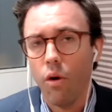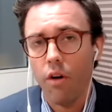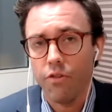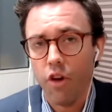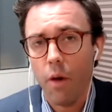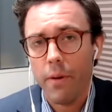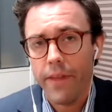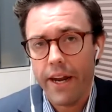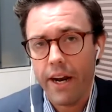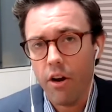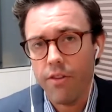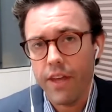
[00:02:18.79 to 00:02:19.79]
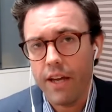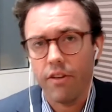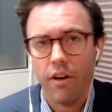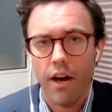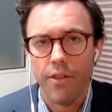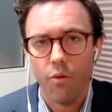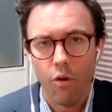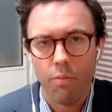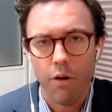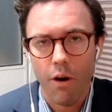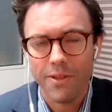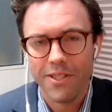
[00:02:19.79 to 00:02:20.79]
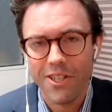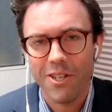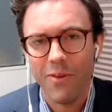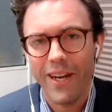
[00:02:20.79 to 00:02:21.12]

On top of that, I don't think it's an either-or proposition.